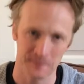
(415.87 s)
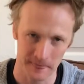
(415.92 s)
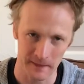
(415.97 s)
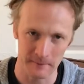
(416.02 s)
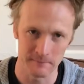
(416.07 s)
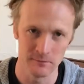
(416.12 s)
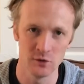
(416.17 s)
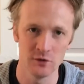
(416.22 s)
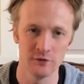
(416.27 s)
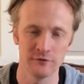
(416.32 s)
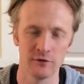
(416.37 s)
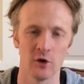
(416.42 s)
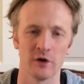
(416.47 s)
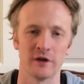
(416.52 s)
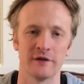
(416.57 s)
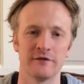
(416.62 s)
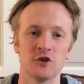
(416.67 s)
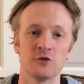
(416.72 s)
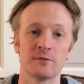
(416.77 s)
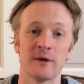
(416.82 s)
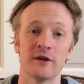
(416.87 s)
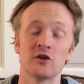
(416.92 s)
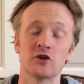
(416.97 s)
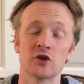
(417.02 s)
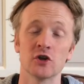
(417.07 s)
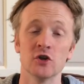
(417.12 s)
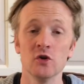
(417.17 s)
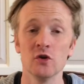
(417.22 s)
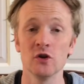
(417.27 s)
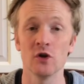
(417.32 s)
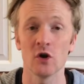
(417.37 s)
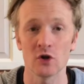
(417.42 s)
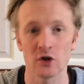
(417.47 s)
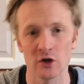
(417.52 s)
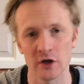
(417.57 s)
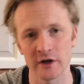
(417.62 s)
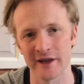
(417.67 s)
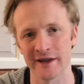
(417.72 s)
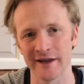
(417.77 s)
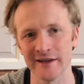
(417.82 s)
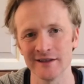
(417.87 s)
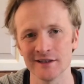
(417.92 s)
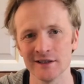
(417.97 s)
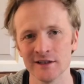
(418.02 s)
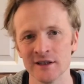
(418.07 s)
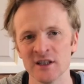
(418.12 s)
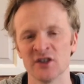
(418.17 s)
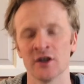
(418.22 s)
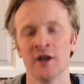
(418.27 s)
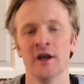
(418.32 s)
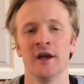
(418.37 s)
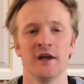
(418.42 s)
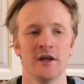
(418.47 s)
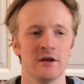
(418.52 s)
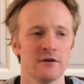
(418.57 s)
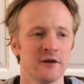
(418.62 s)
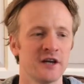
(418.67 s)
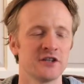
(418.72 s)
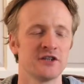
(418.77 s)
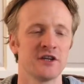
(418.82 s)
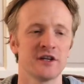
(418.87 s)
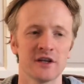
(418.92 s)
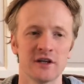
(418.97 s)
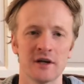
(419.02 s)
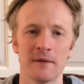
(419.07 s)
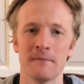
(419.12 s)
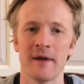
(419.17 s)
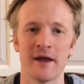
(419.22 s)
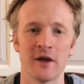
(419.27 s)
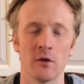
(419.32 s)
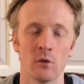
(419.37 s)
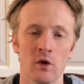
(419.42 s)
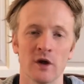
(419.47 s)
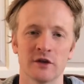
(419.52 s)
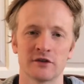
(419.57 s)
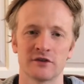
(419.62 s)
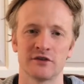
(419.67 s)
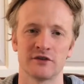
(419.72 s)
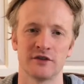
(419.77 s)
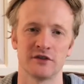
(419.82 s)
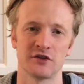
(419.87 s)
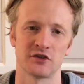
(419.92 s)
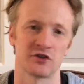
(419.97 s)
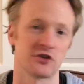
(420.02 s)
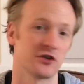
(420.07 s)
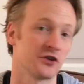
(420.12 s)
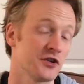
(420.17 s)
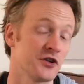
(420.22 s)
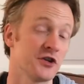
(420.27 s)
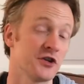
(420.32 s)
Move on. If you spend too long looking into this, you're actually going to make worse decisions because you're going